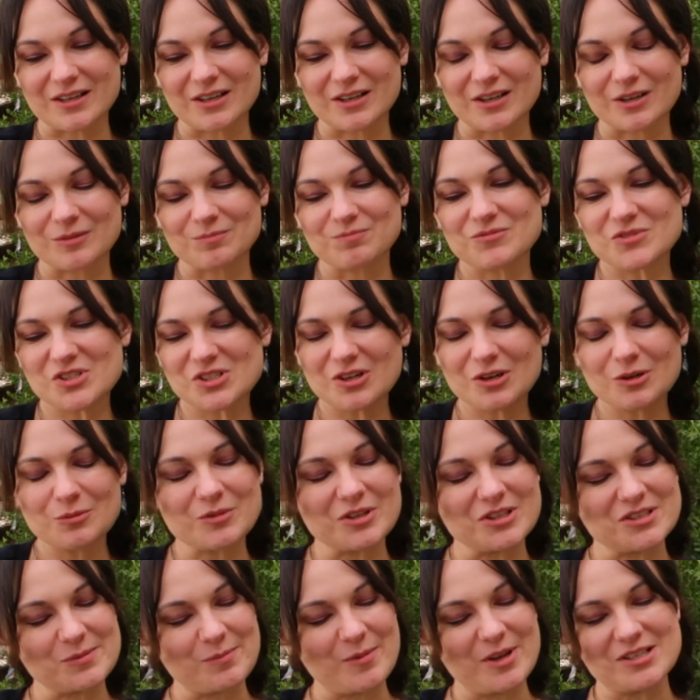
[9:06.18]
there. Start
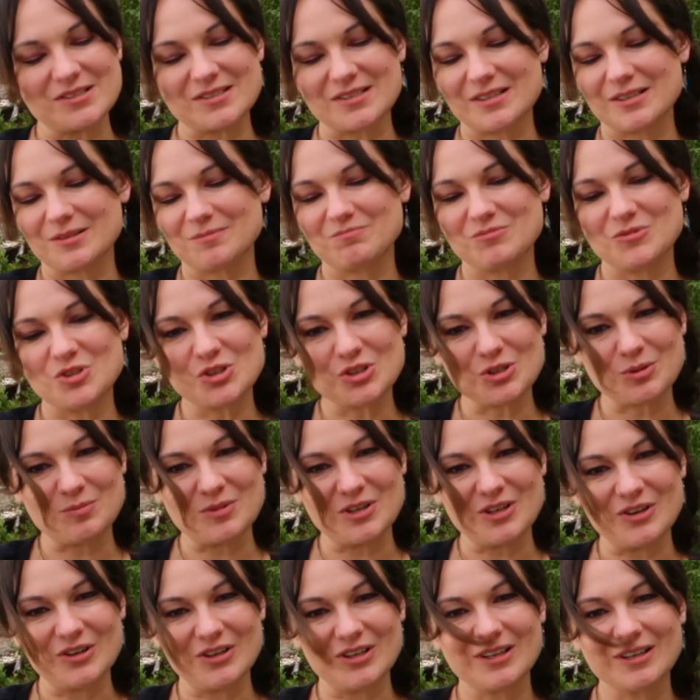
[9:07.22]
with spacing, you should
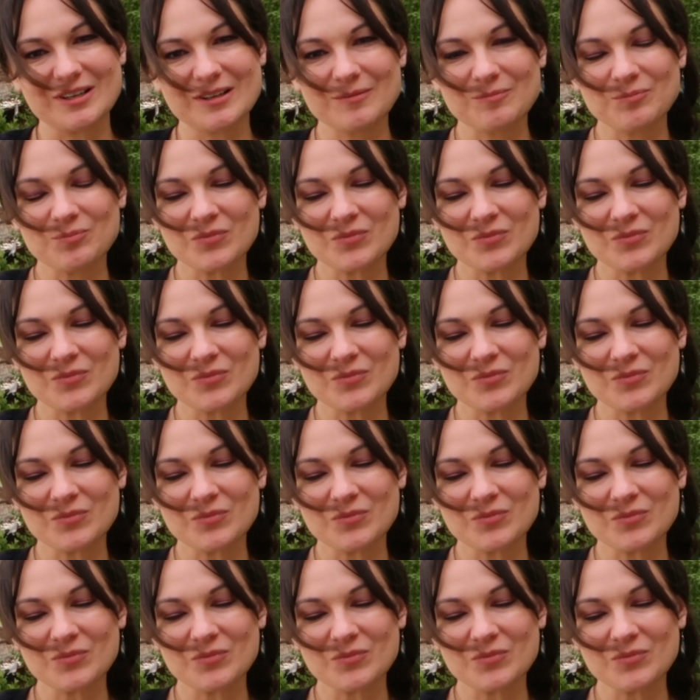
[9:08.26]
be good.